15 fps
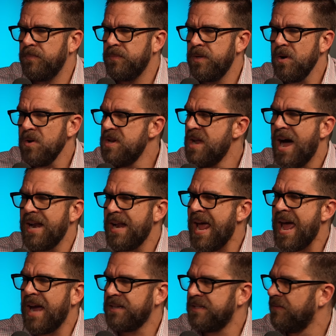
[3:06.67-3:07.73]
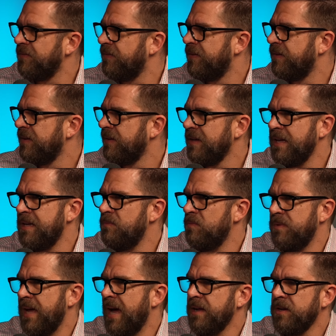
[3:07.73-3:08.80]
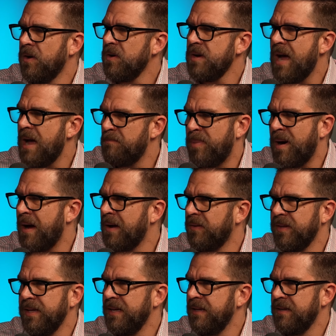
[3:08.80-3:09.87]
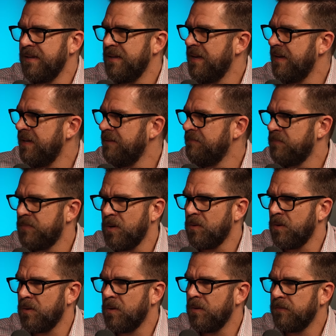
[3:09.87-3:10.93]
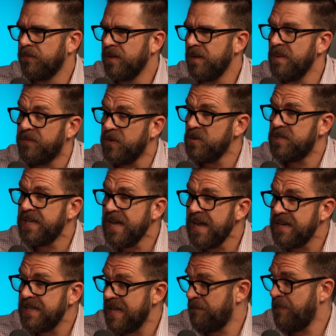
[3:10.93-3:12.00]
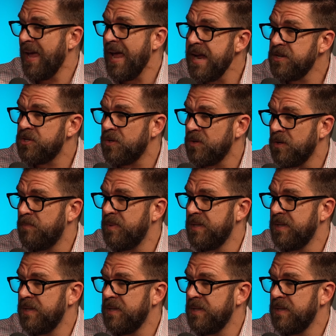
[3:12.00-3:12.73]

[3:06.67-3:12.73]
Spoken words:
You're not active in that. You're not bottling any Coca-Cola for them. If you did and they paid you, you'd be